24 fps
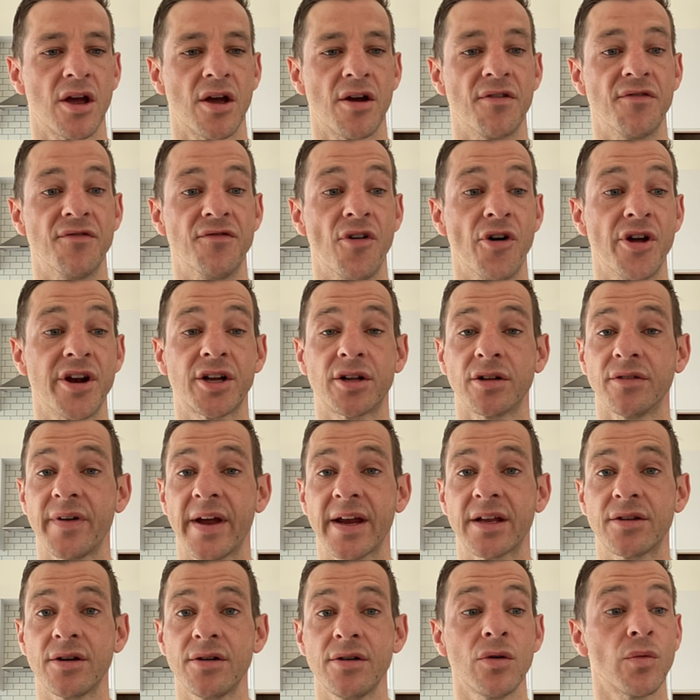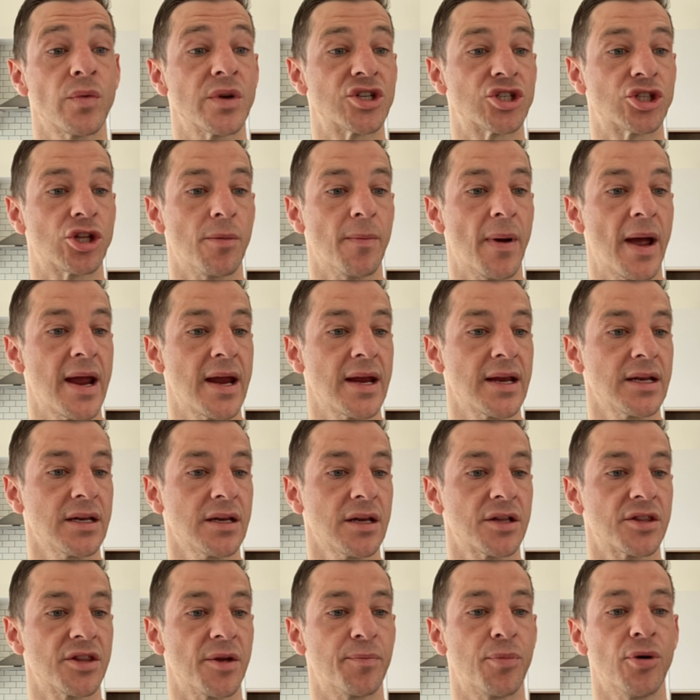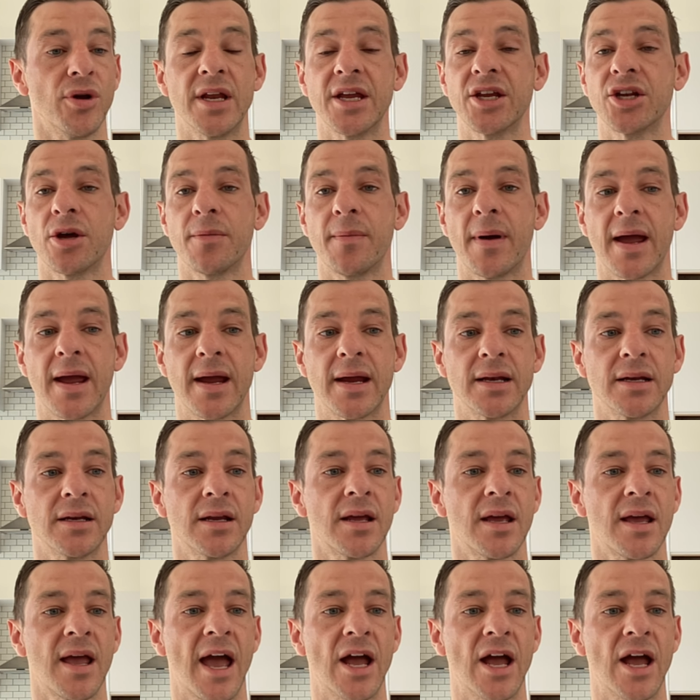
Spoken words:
vertical vector, which domain, the pulling domain,